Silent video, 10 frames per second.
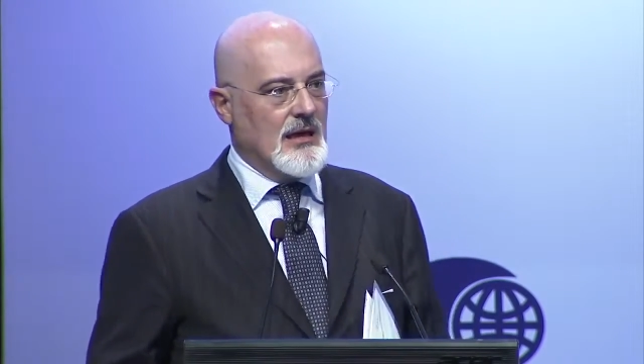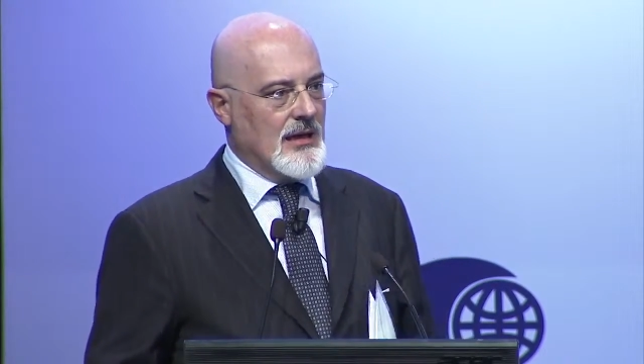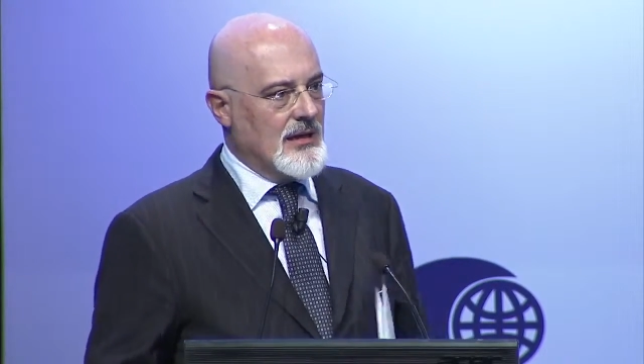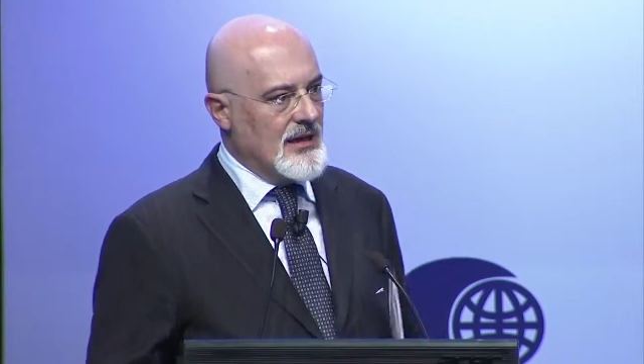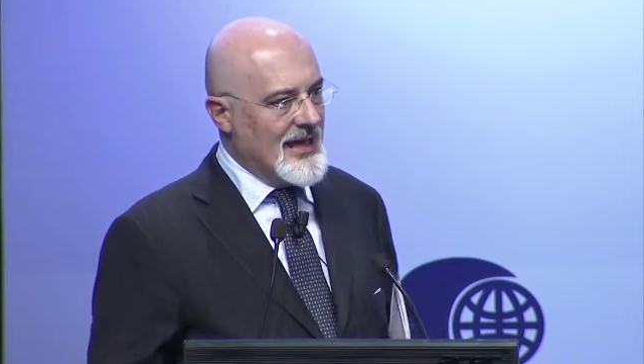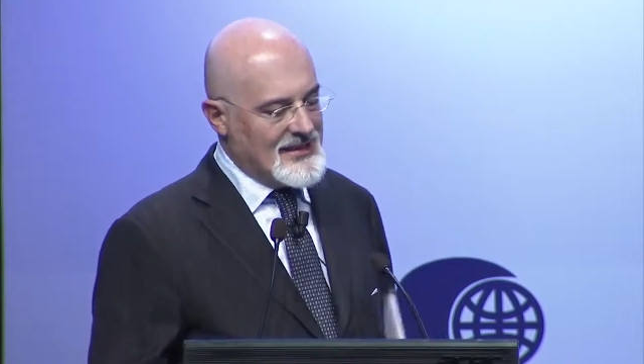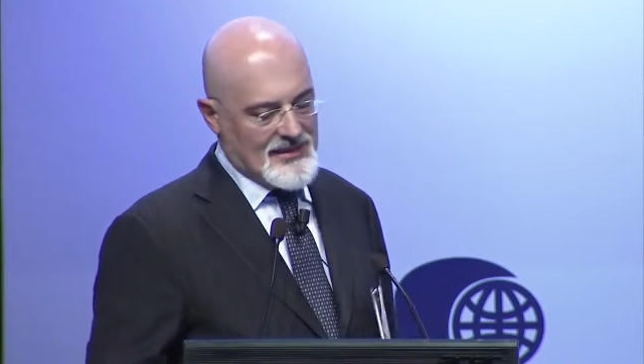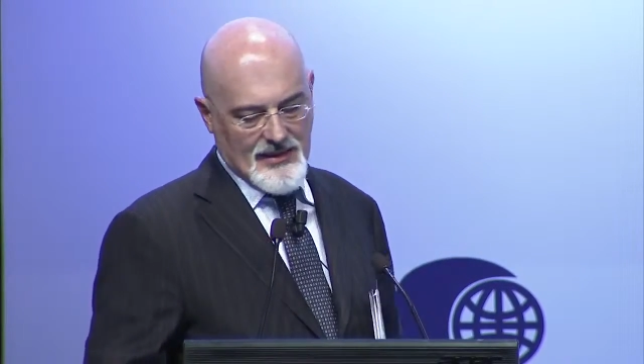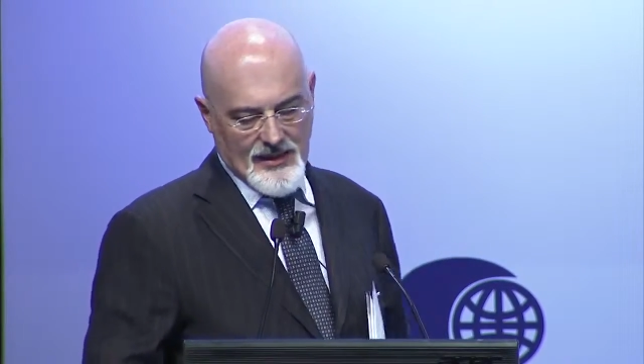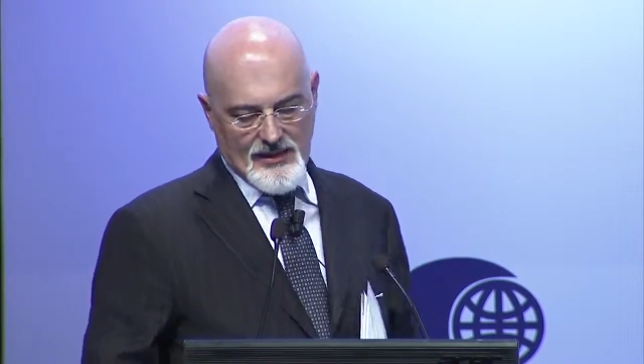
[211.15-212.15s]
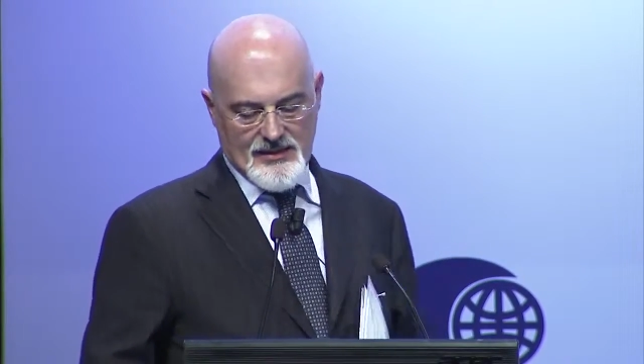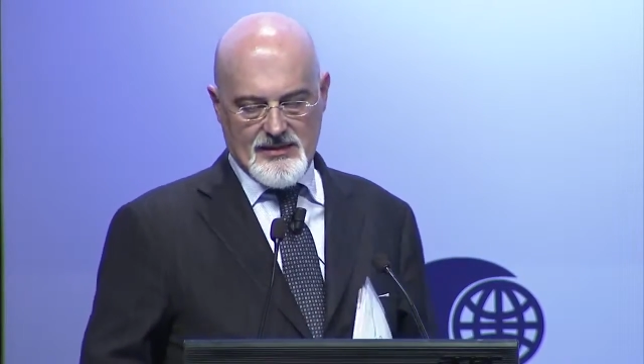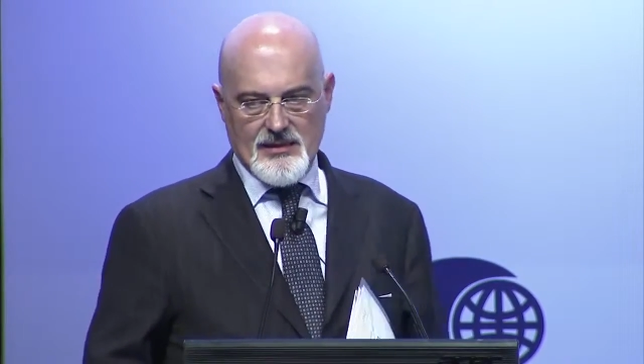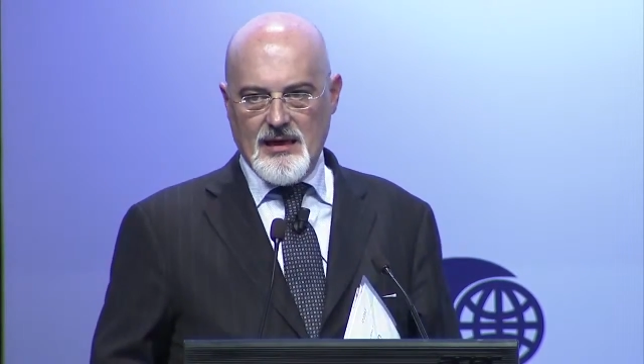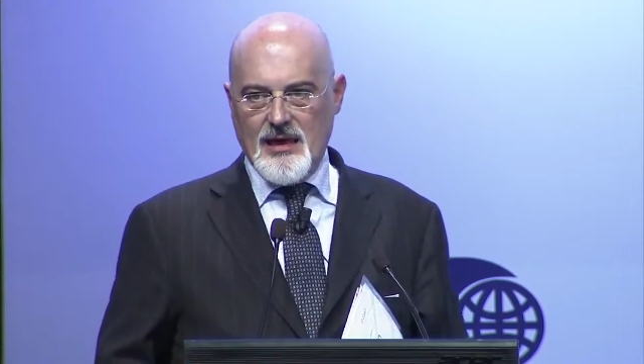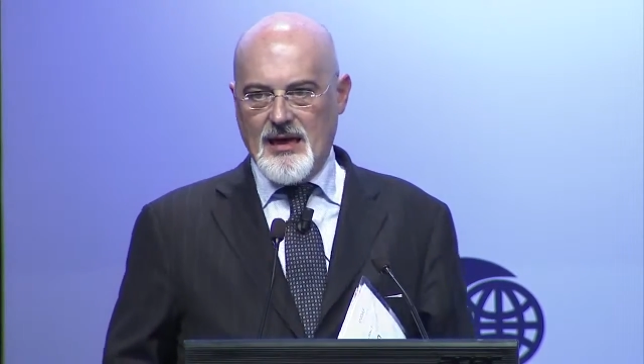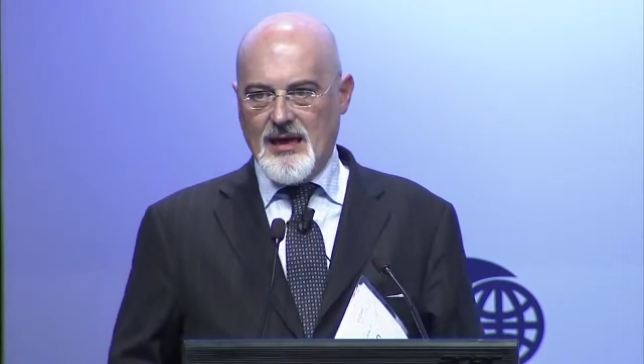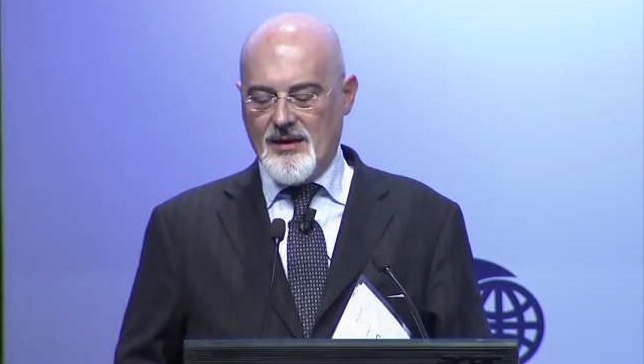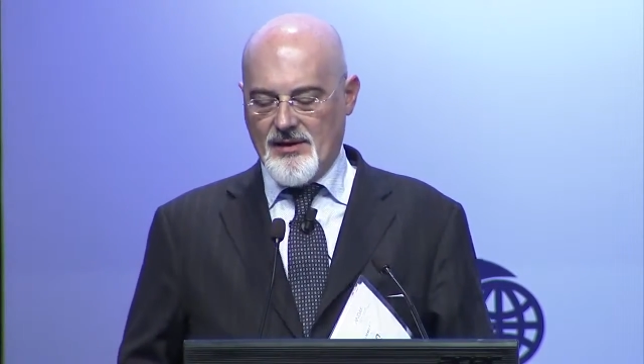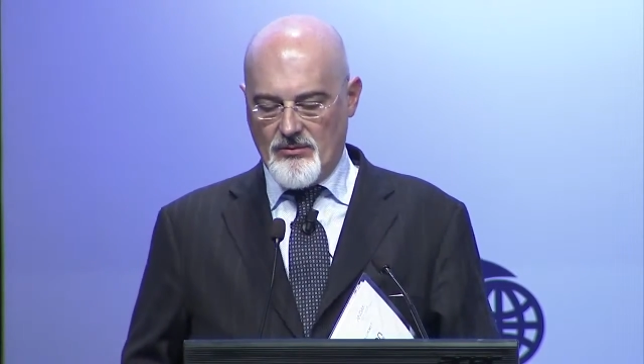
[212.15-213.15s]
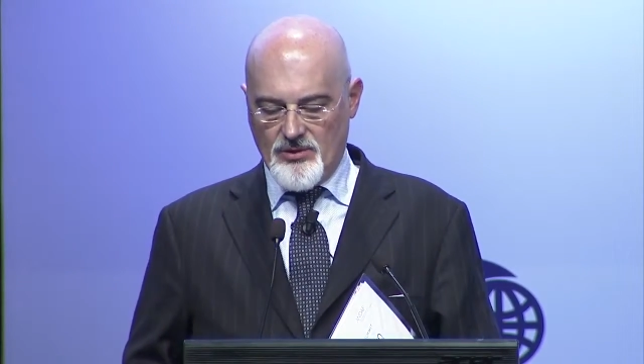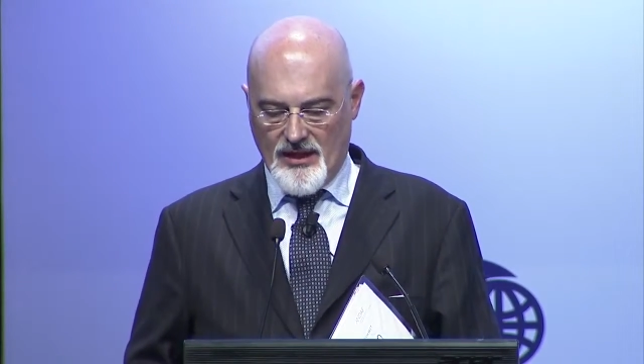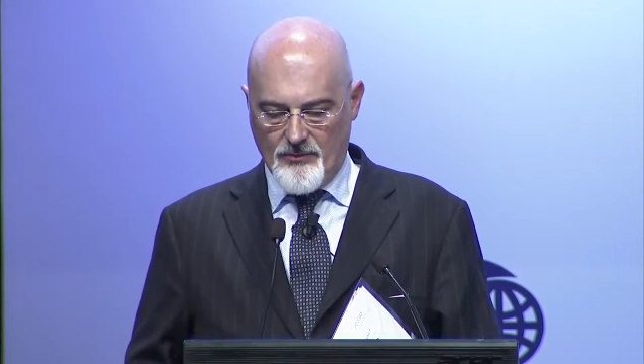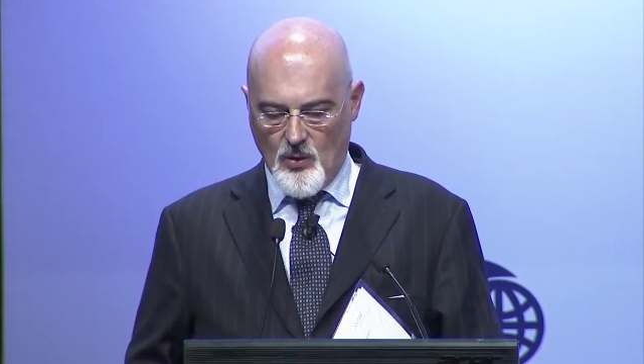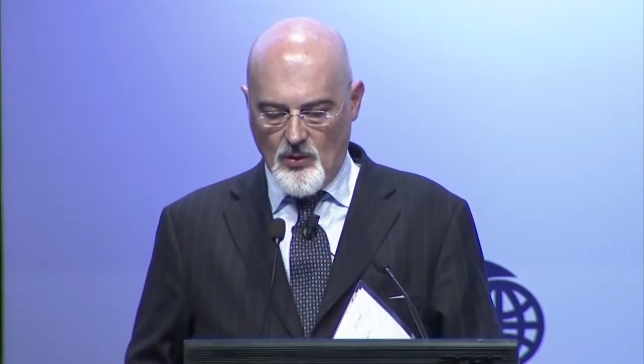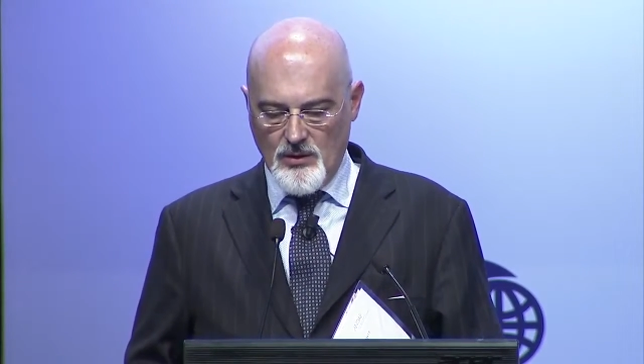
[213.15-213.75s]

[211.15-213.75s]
in the yesterday's roundtable.